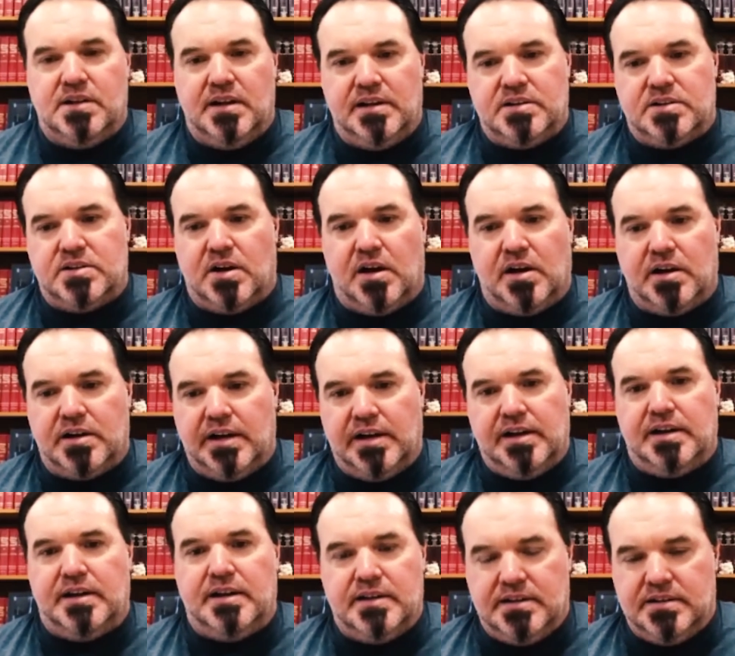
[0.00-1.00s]

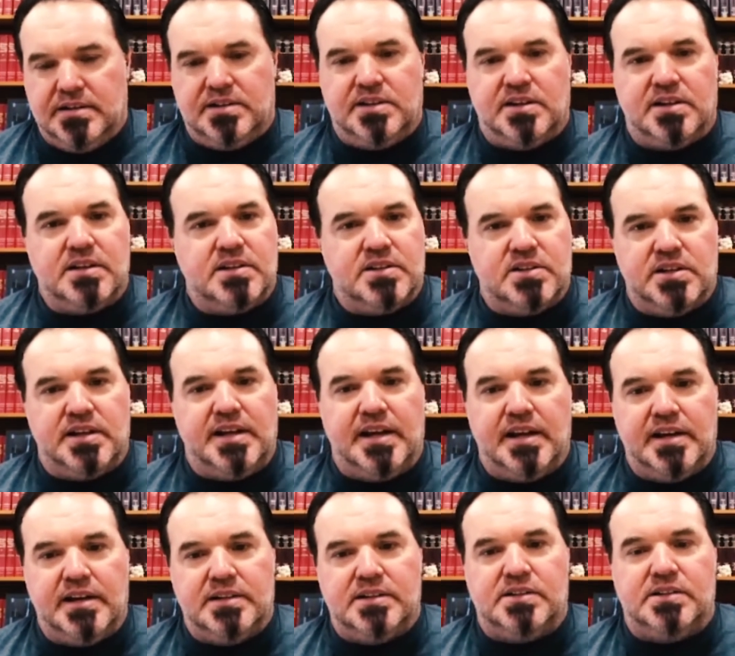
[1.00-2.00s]
talking to
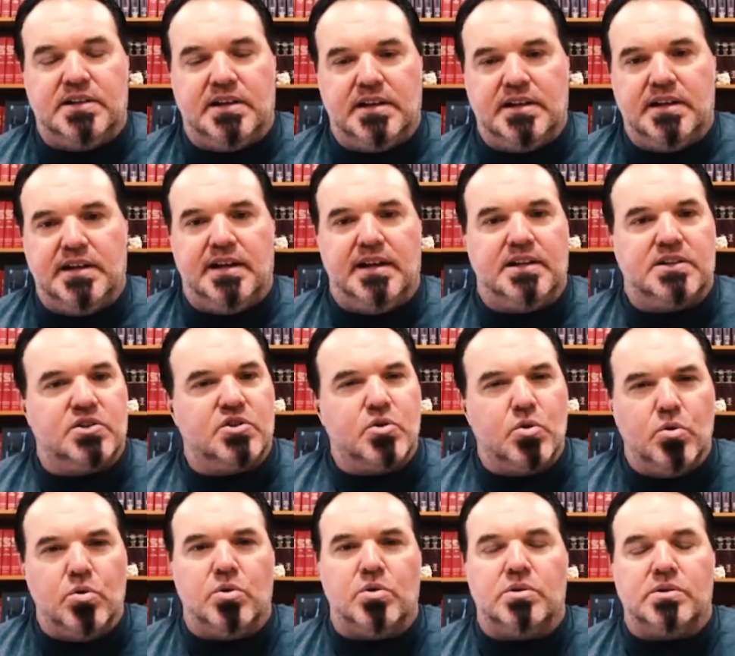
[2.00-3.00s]
kids and at
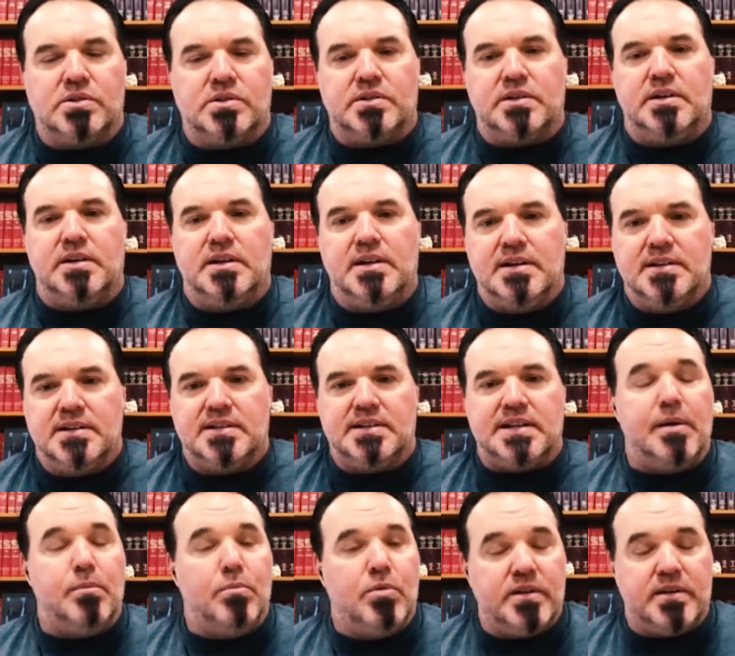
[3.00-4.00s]
schools. And
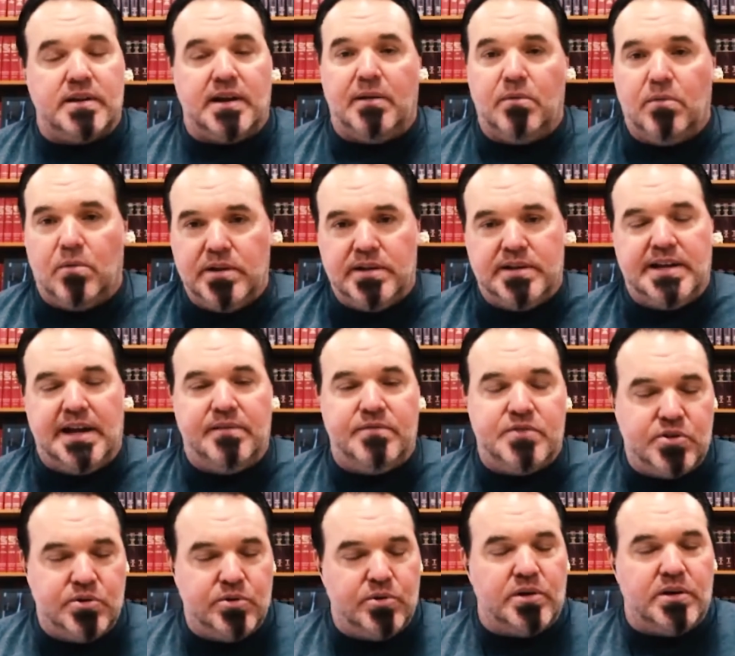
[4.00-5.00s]
same with, I won Dave
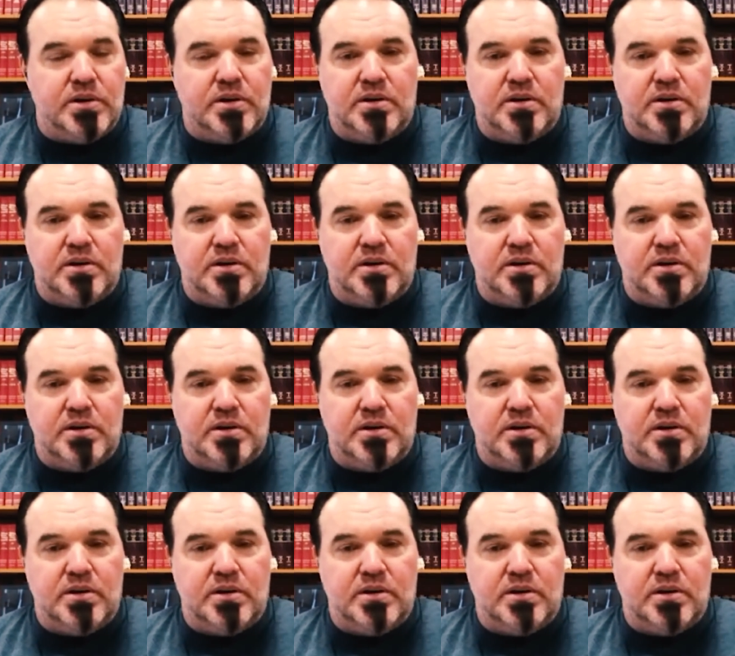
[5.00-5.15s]
Stewart